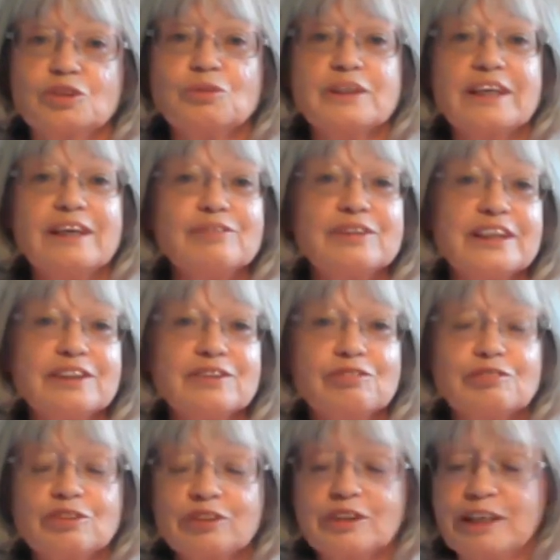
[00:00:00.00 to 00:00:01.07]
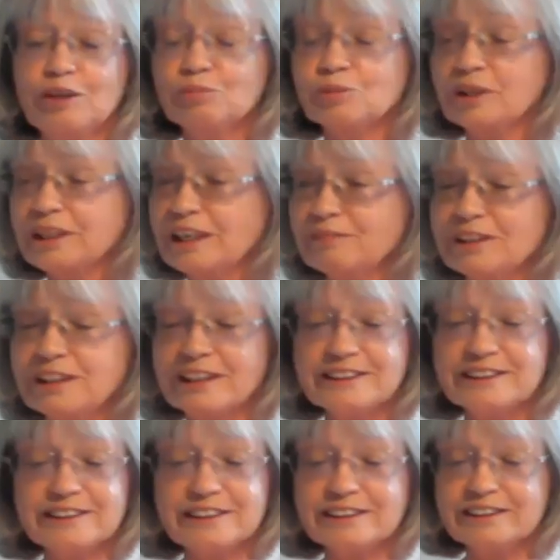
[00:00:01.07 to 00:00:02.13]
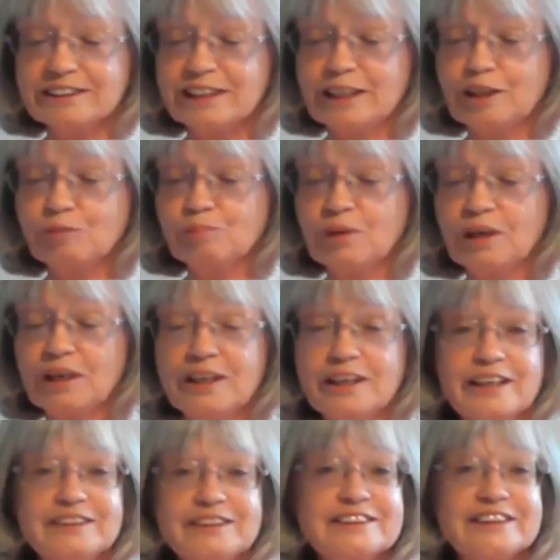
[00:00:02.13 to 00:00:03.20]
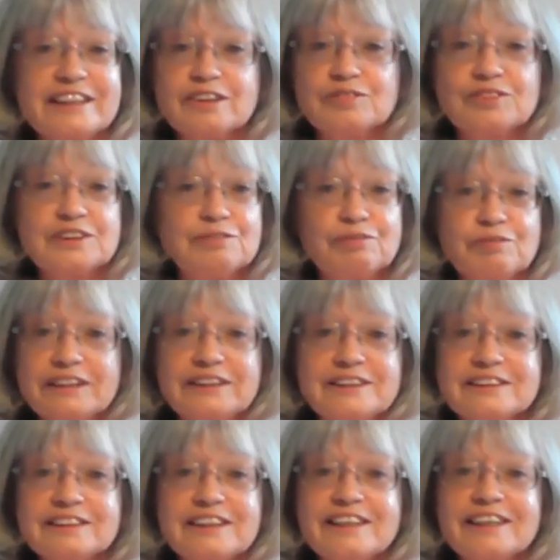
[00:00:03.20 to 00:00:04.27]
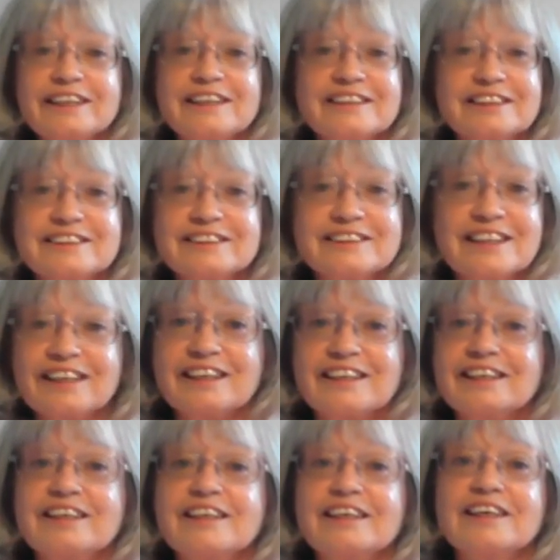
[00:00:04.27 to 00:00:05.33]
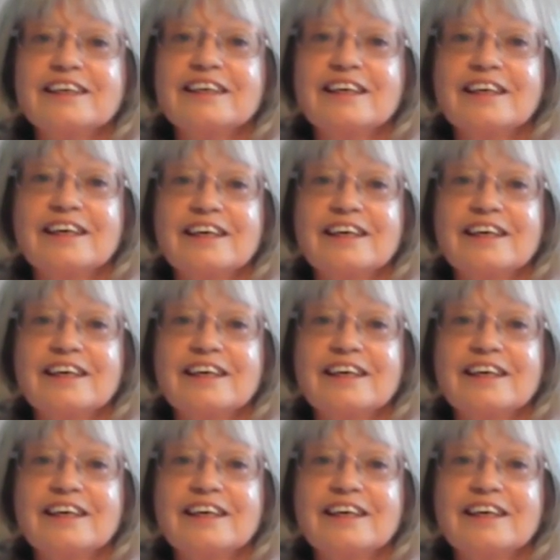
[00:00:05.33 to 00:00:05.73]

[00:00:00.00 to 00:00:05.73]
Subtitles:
Whatever they threw at him, whatever they said to him, instead of defending and attacking,